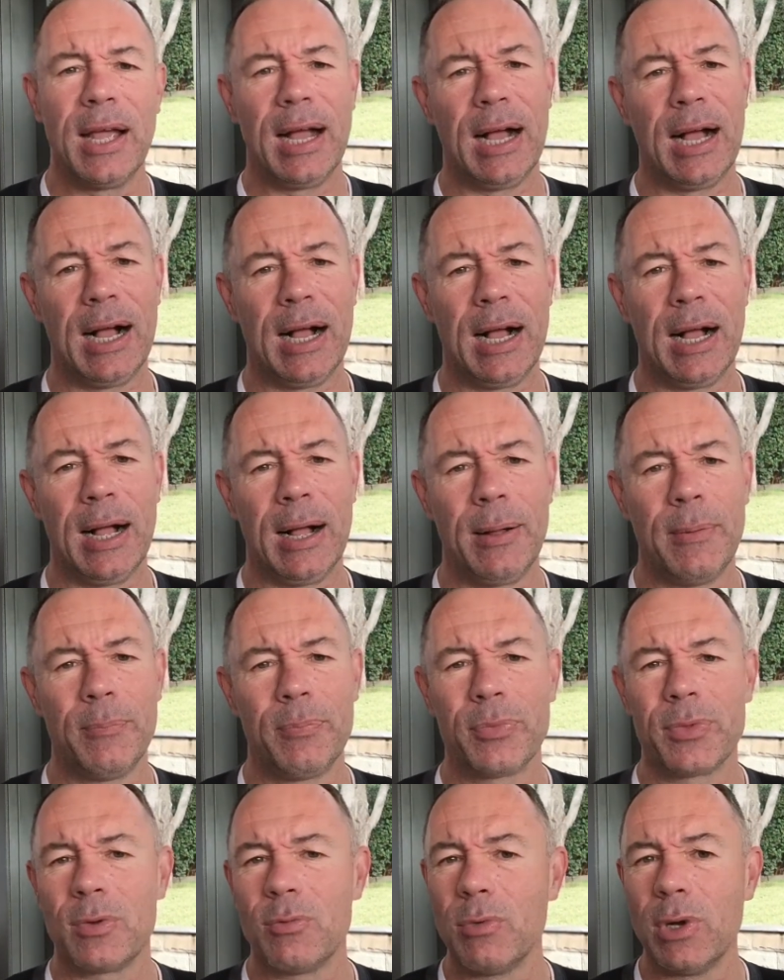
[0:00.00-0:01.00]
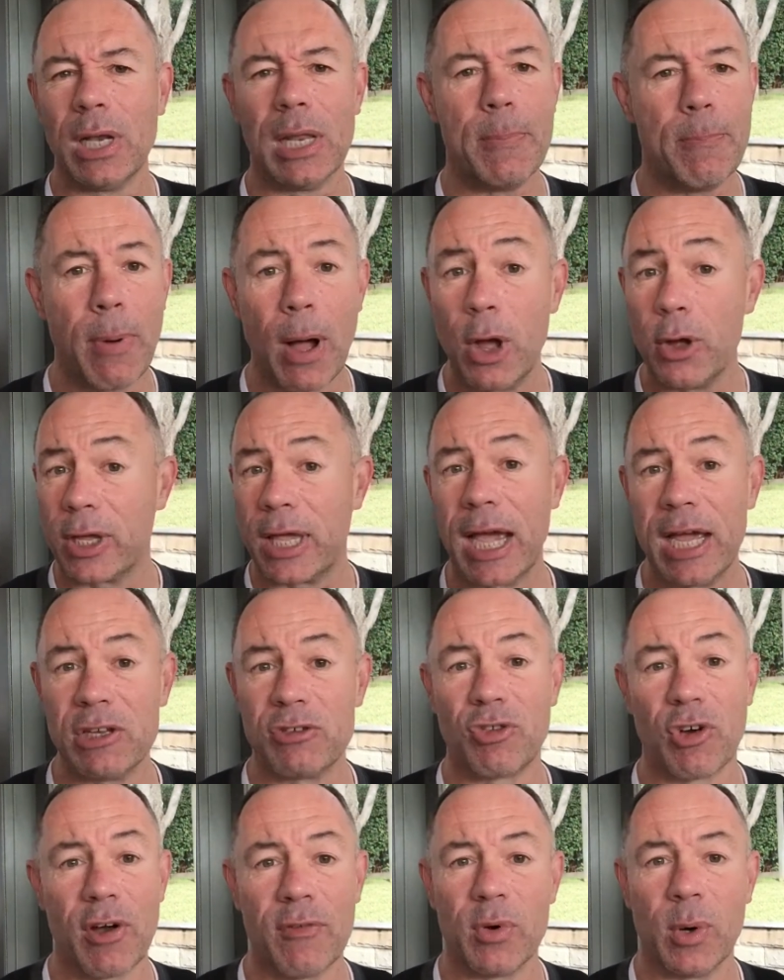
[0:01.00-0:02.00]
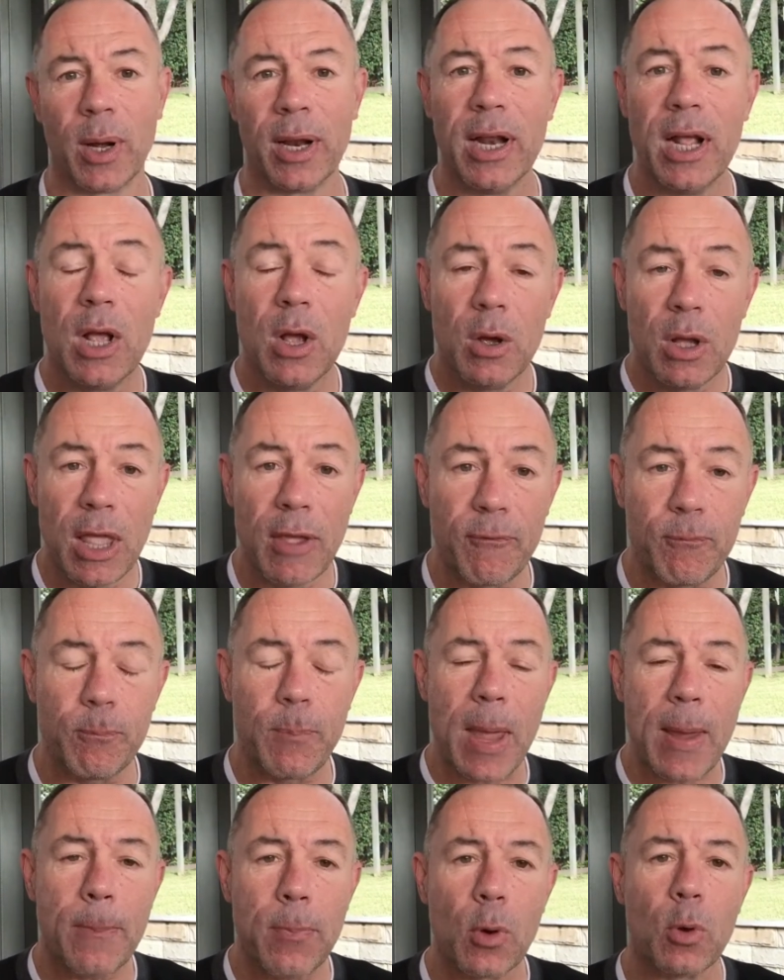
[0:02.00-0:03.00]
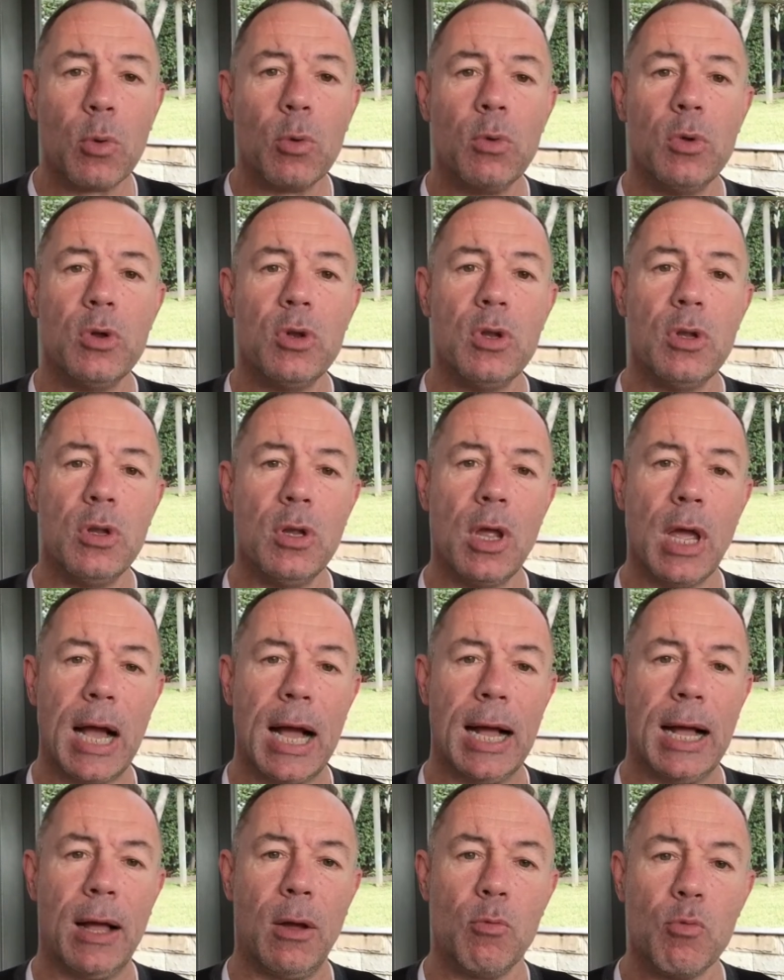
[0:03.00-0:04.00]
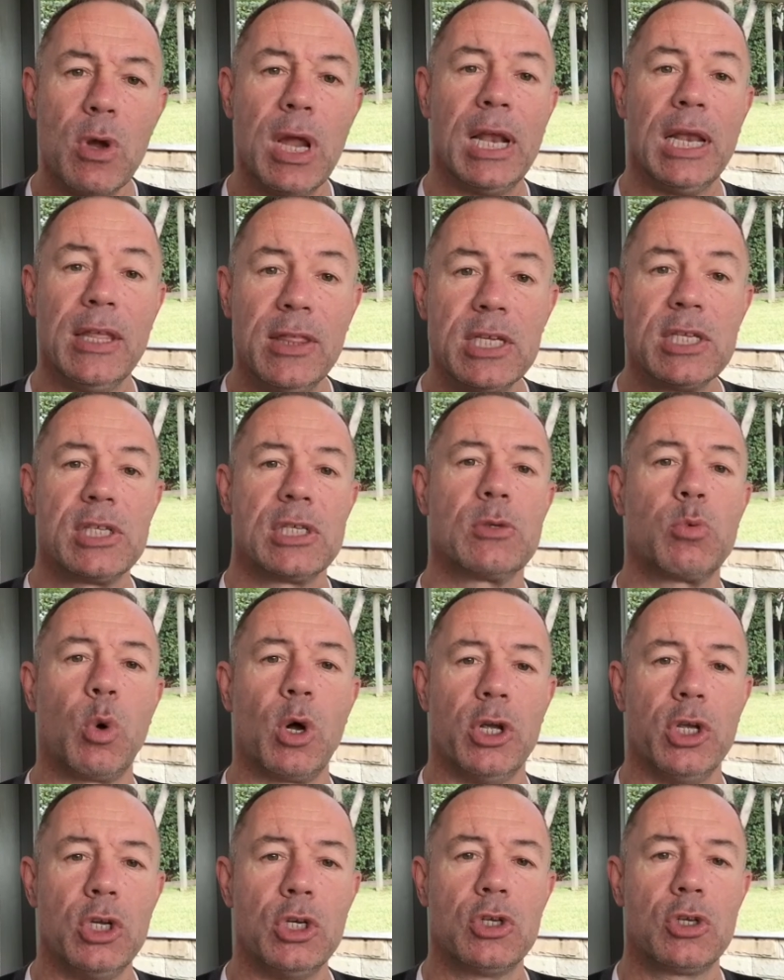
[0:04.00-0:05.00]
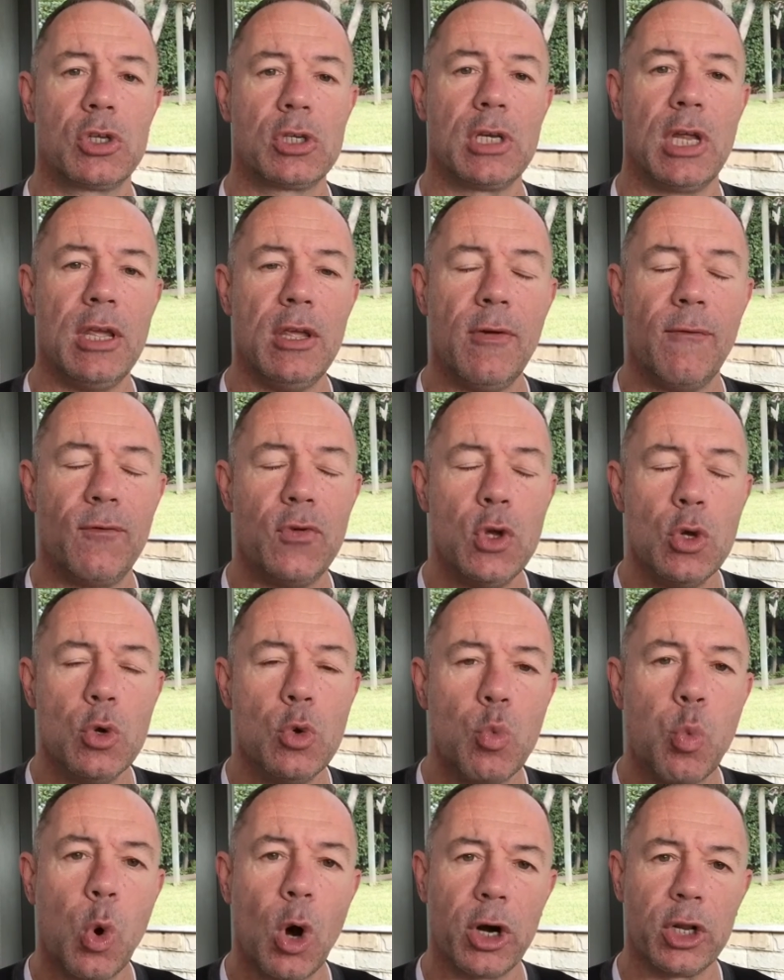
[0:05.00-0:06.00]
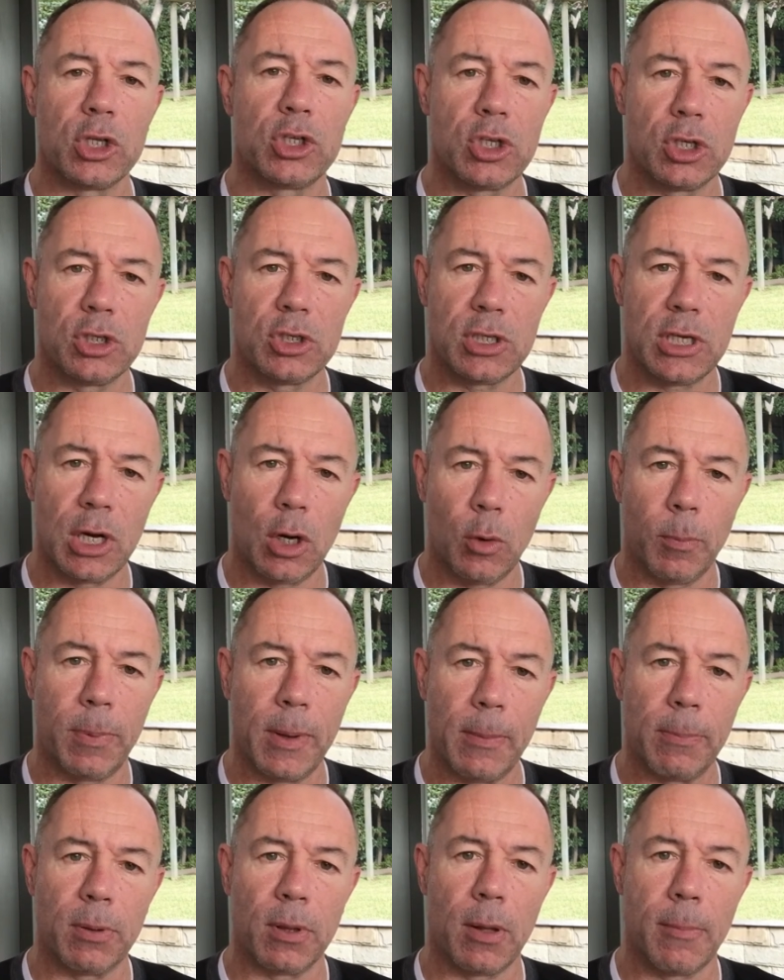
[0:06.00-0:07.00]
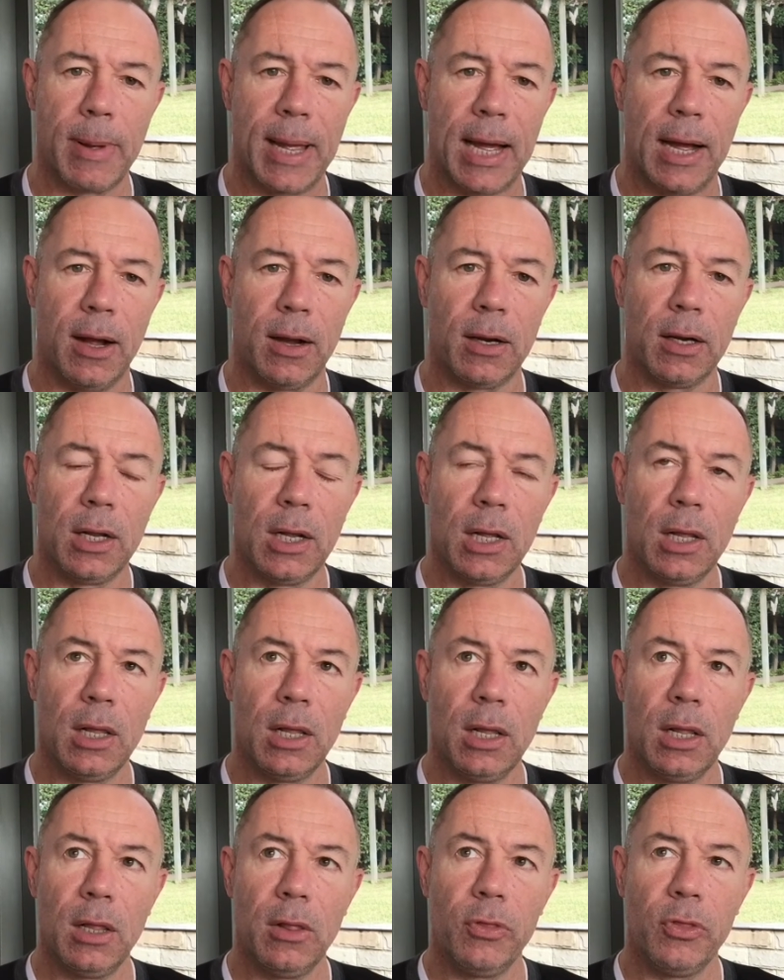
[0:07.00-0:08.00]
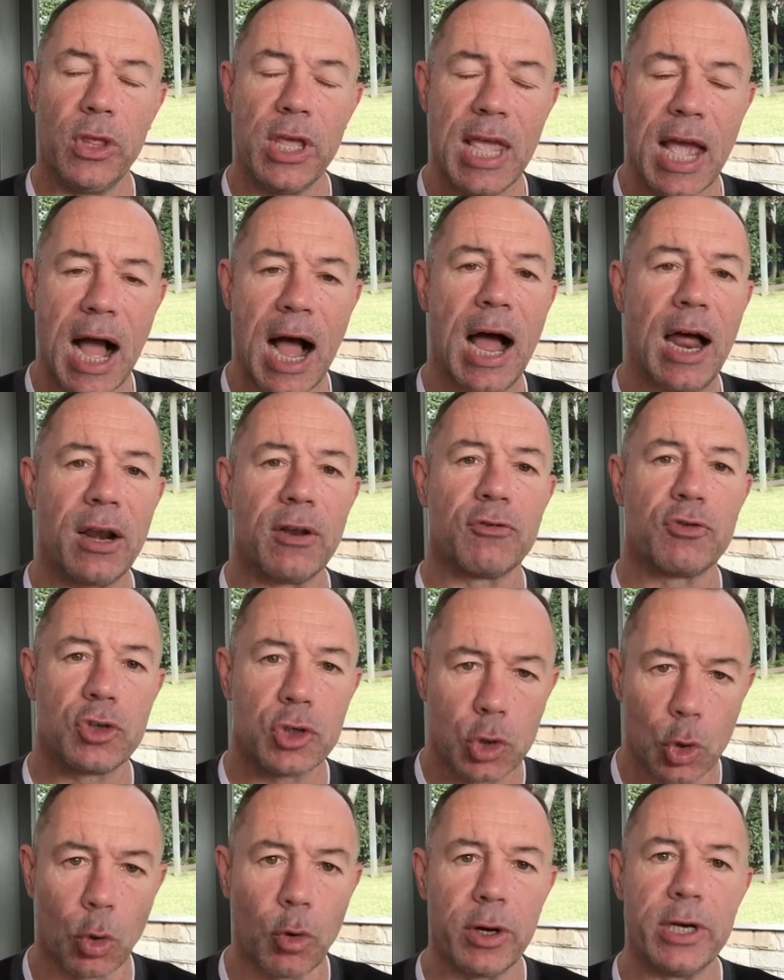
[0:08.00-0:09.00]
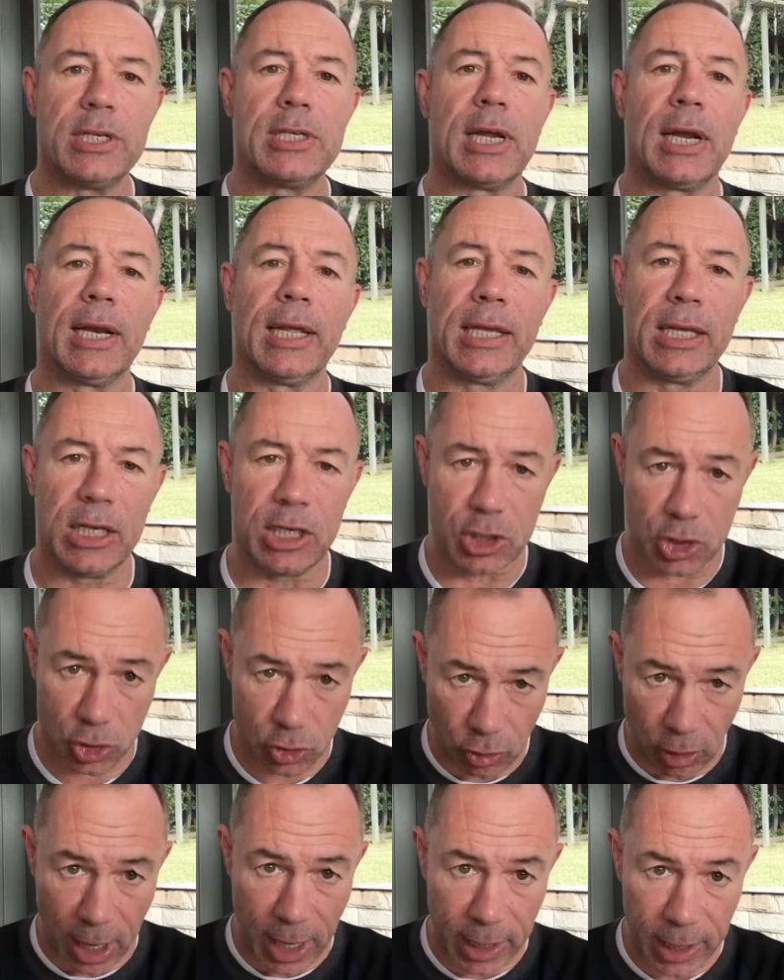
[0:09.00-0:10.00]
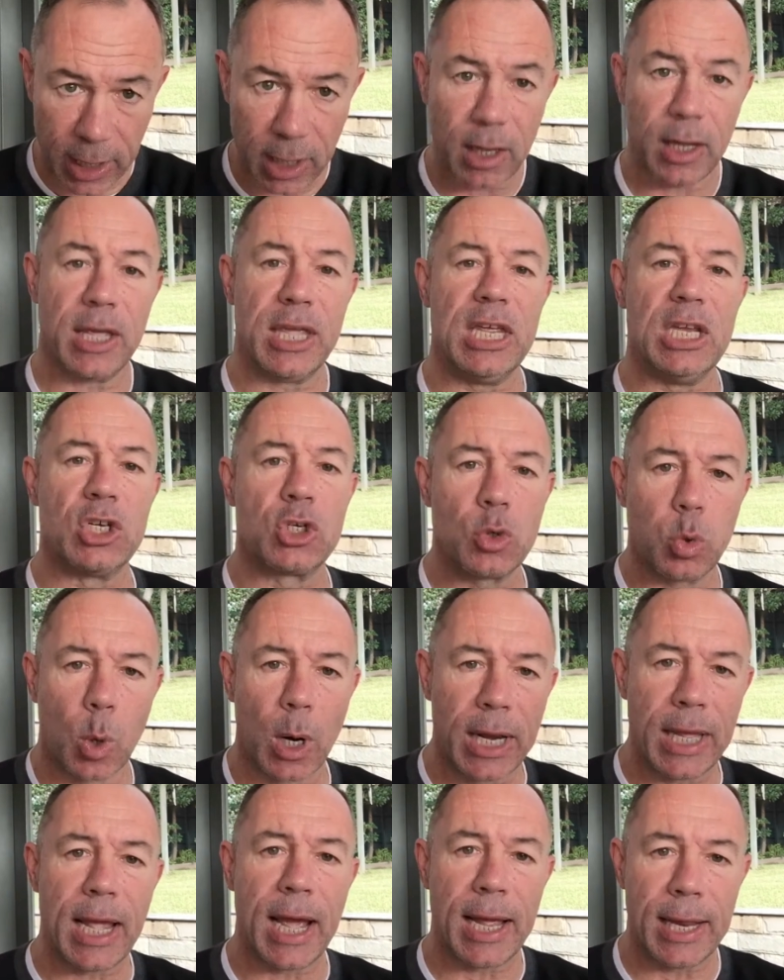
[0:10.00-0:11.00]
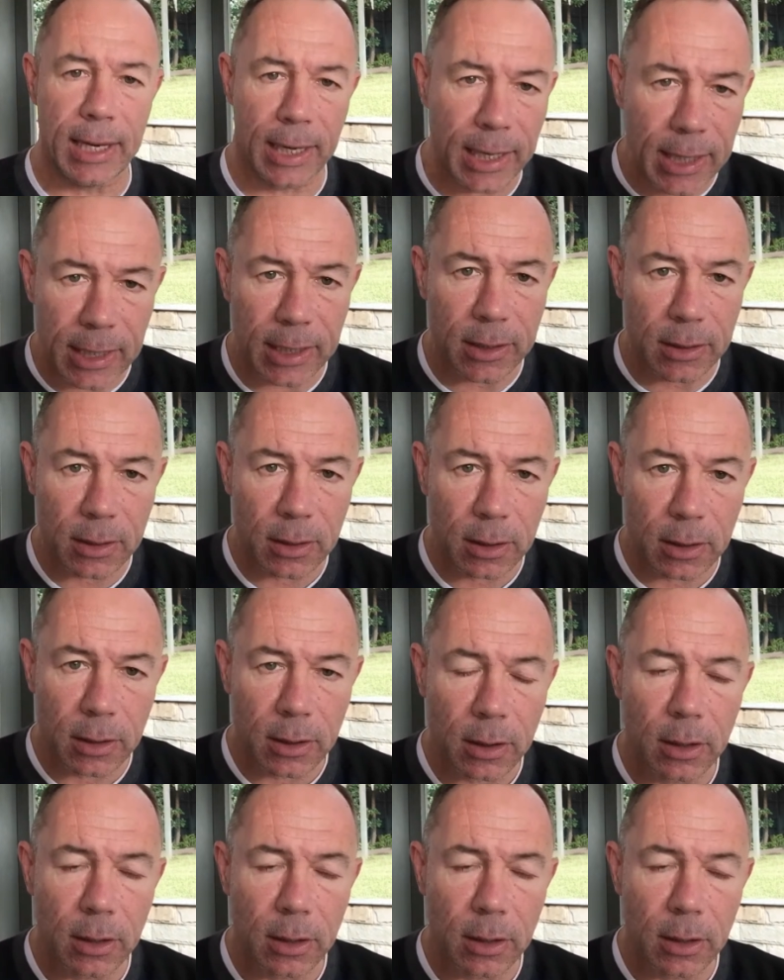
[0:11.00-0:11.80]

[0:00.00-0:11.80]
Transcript: Really bouquets for everyone. If people, really this is what you, if you wanted to tell people about the art of storytelling in Australia in 2018,